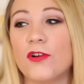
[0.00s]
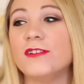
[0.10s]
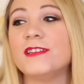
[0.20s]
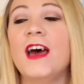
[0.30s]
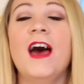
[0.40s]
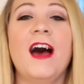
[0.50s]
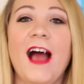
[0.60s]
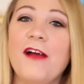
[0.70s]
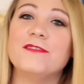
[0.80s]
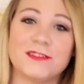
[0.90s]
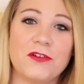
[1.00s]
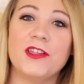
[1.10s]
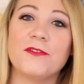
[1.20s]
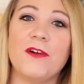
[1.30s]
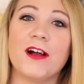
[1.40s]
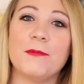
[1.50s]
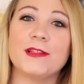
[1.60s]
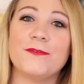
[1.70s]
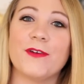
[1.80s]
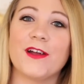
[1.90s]
Worlds. I was totally wrong
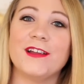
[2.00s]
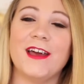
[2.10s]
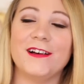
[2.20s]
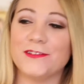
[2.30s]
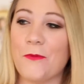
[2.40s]
about the fairy tales.